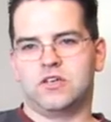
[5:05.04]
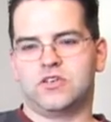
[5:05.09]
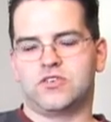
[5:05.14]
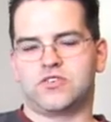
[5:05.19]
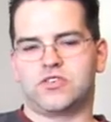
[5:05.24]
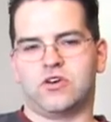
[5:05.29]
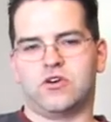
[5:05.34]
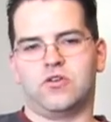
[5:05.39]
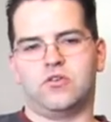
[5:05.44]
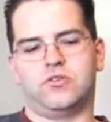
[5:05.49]

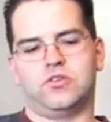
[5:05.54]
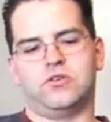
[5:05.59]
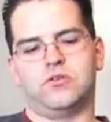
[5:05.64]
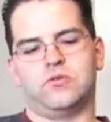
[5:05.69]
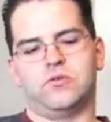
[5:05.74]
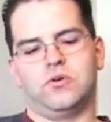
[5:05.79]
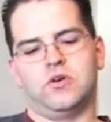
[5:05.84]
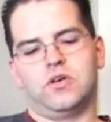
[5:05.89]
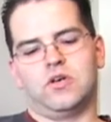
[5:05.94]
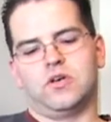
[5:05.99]
So
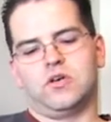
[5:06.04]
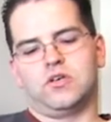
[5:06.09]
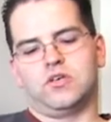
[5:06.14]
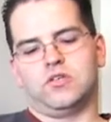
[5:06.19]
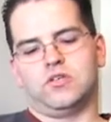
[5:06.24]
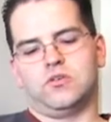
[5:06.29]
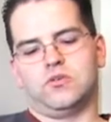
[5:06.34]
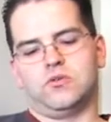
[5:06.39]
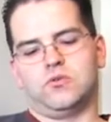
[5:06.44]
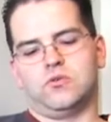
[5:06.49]
you
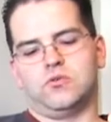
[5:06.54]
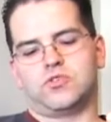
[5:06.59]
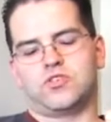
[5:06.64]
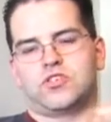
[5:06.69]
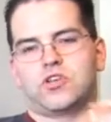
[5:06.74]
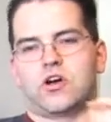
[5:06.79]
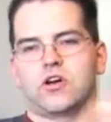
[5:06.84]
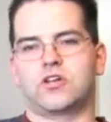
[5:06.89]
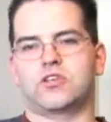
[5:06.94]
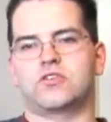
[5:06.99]

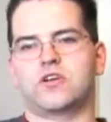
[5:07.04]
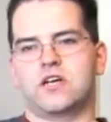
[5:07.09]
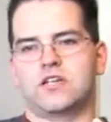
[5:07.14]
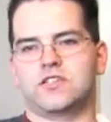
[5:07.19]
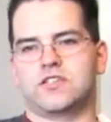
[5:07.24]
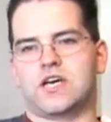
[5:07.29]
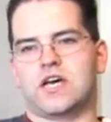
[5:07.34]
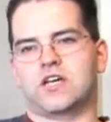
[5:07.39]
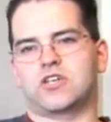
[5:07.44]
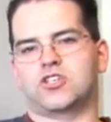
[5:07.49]
start a
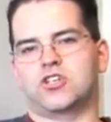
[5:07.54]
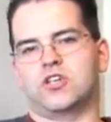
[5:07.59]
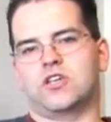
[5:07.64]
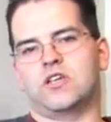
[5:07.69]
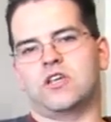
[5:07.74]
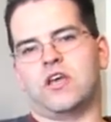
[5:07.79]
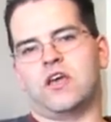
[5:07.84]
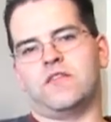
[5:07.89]
transaction,